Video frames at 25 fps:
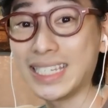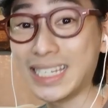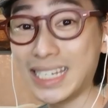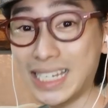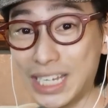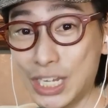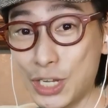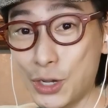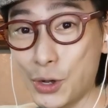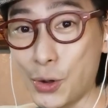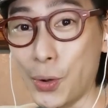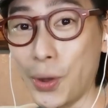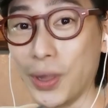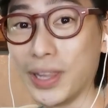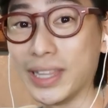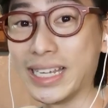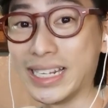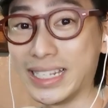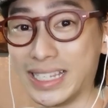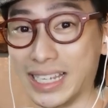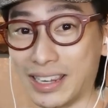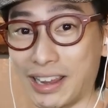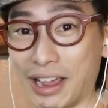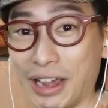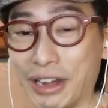is
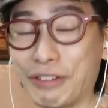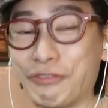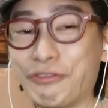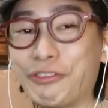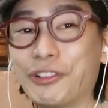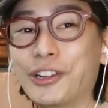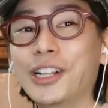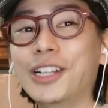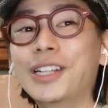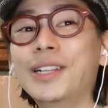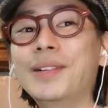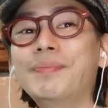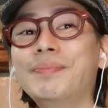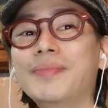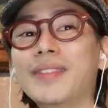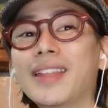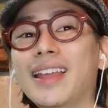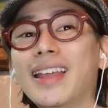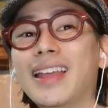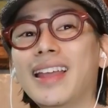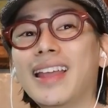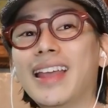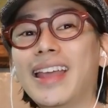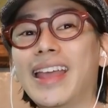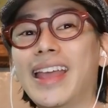equally
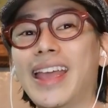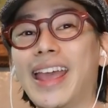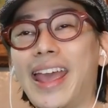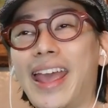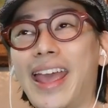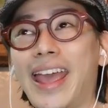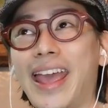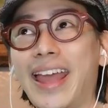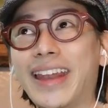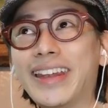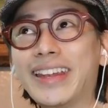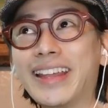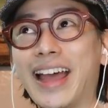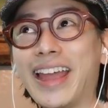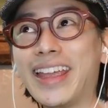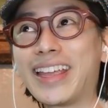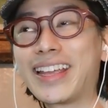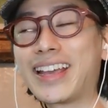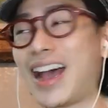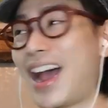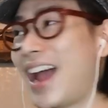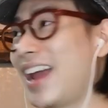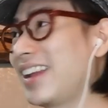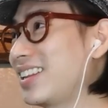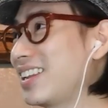delightful, and
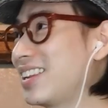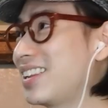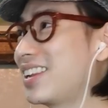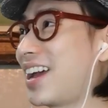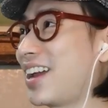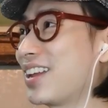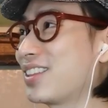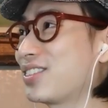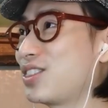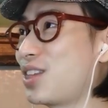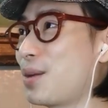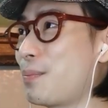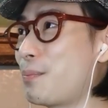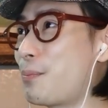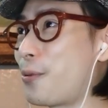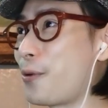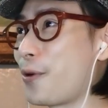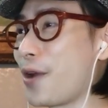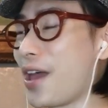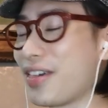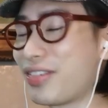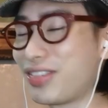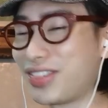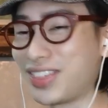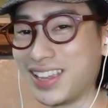I kinda like the
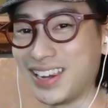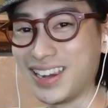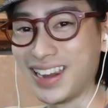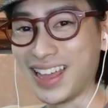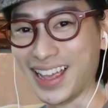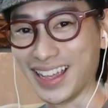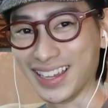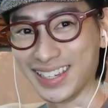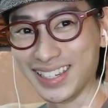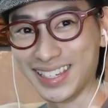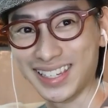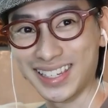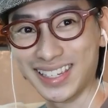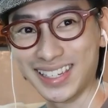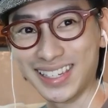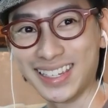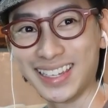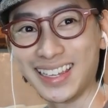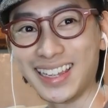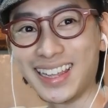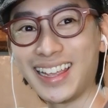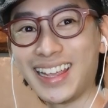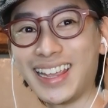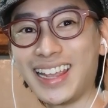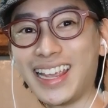
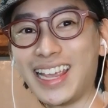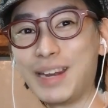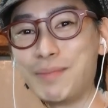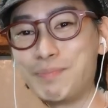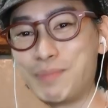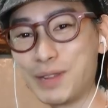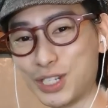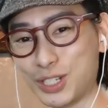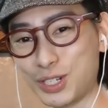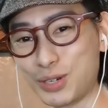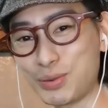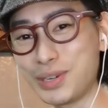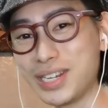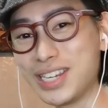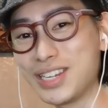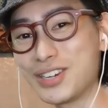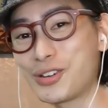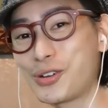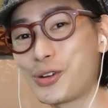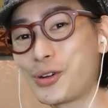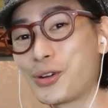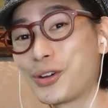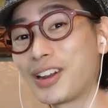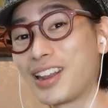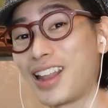breathiness in
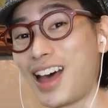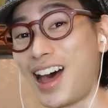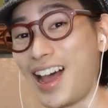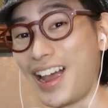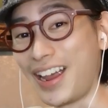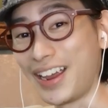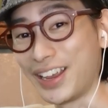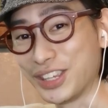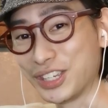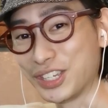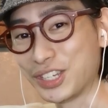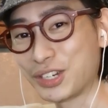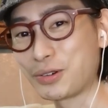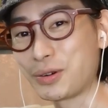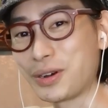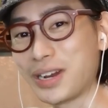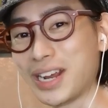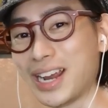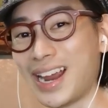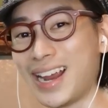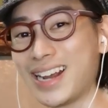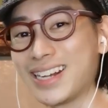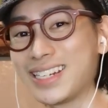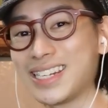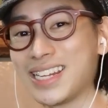between her lines,
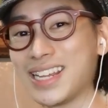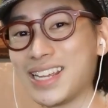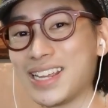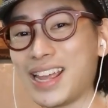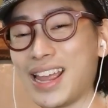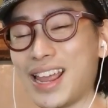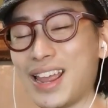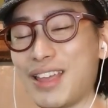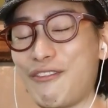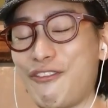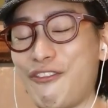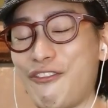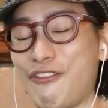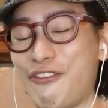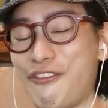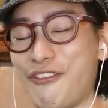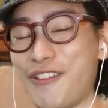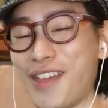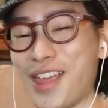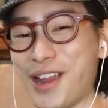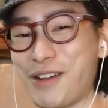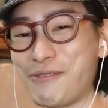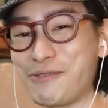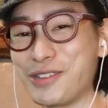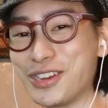creating a
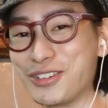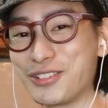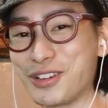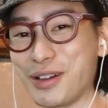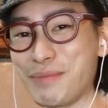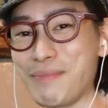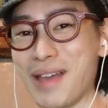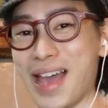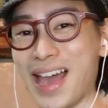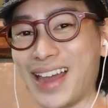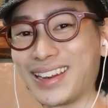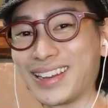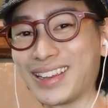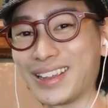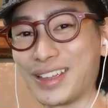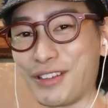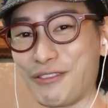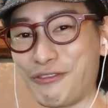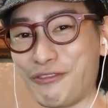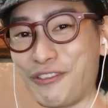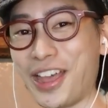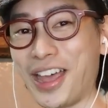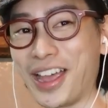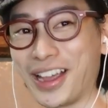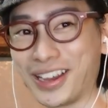very dramatic
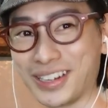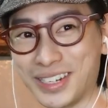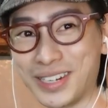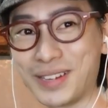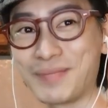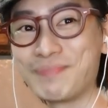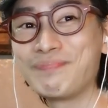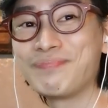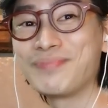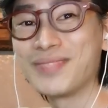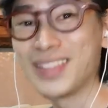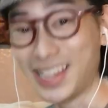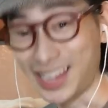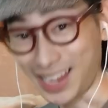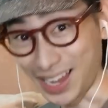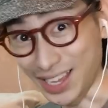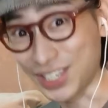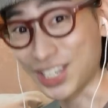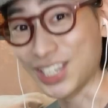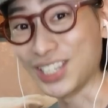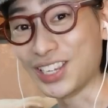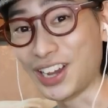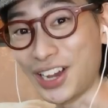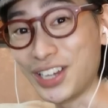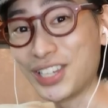effect.
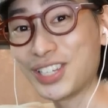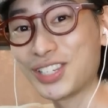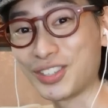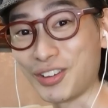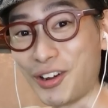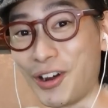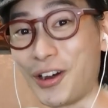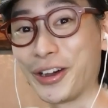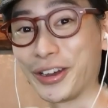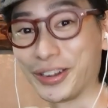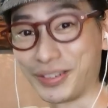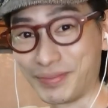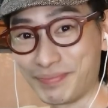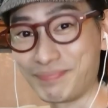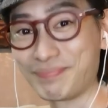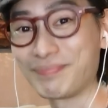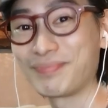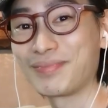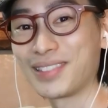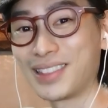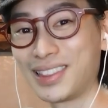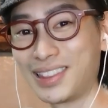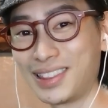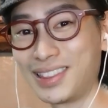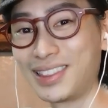It's a nice start.
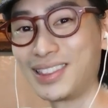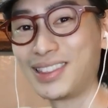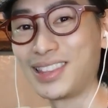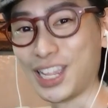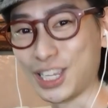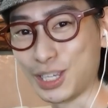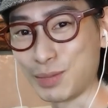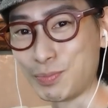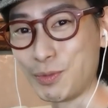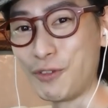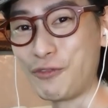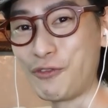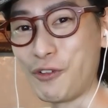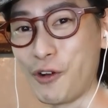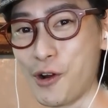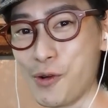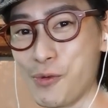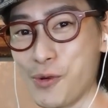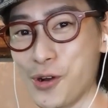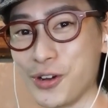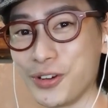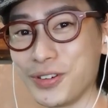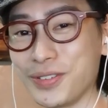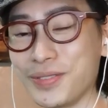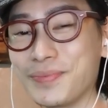Let's move
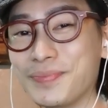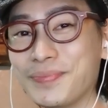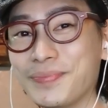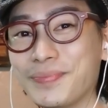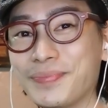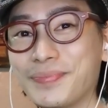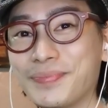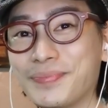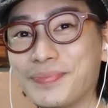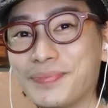forward.